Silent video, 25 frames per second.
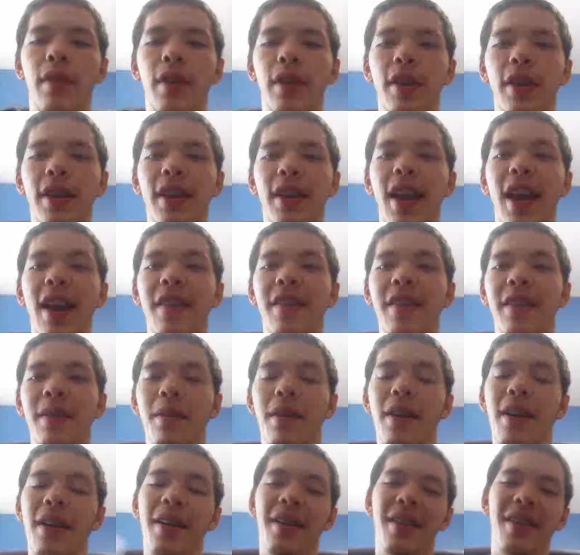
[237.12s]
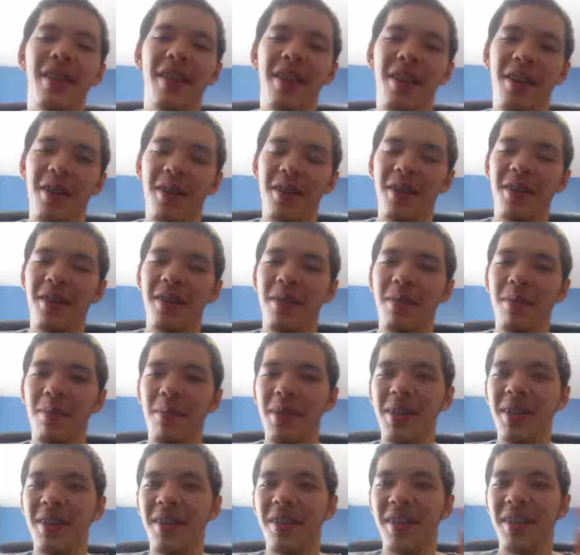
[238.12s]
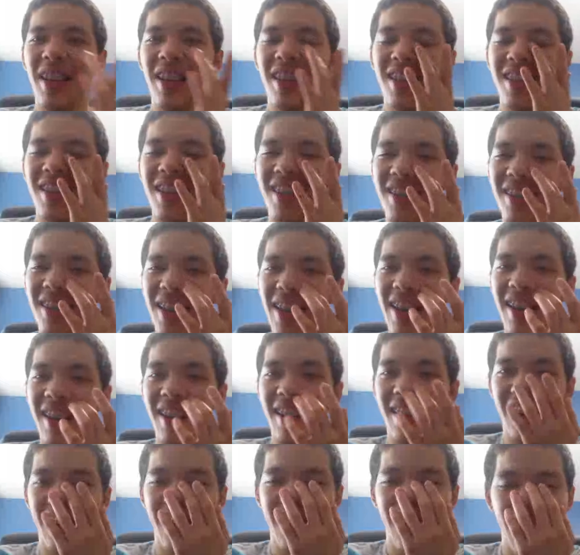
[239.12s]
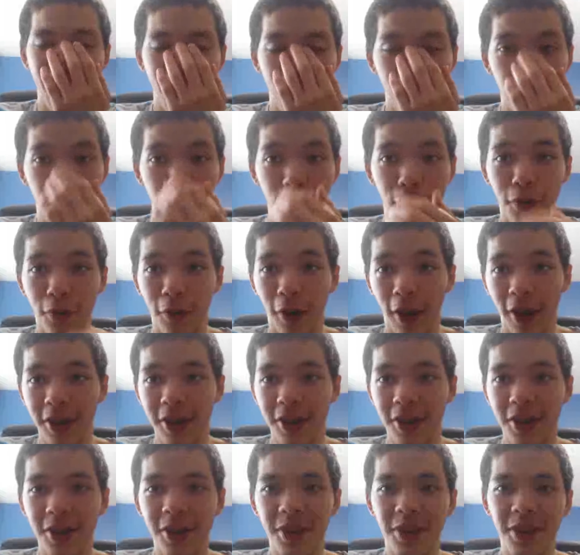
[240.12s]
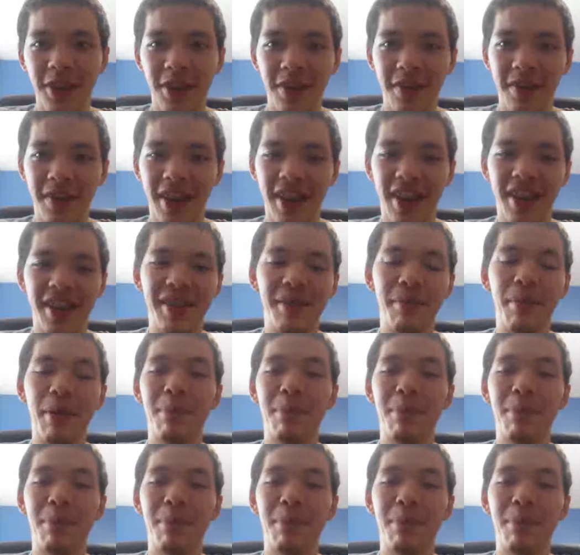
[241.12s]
again, you know, please don't take this as like professional advice,